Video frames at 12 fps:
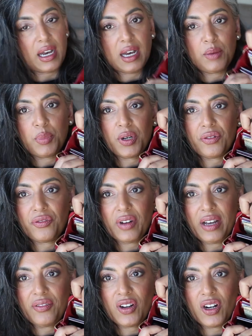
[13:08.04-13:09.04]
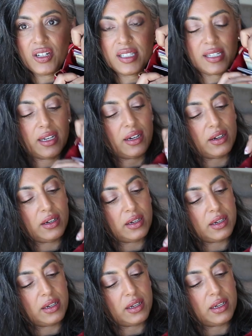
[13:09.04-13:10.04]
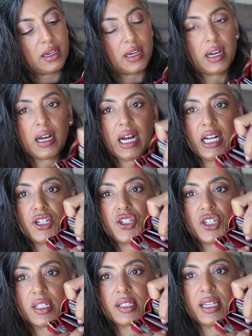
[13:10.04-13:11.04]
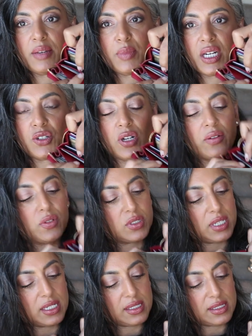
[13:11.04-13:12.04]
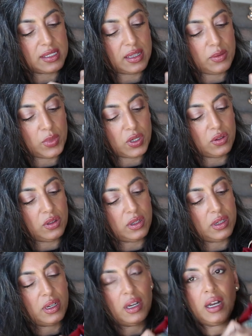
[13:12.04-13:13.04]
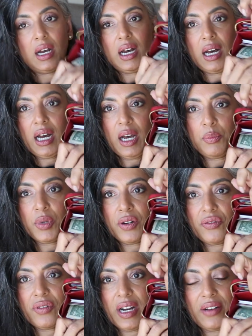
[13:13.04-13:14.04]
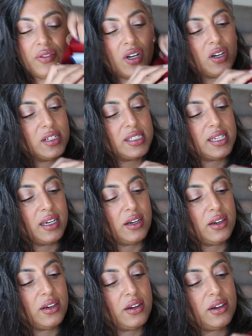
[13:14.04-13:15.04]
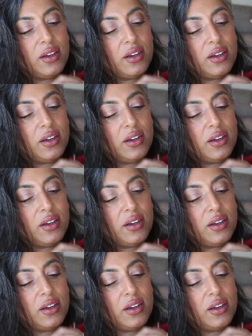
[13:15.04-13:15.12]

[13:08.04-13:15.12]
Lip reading: I put 5 cards here. I just keep my driver's license in the middle. I put 5 cards here,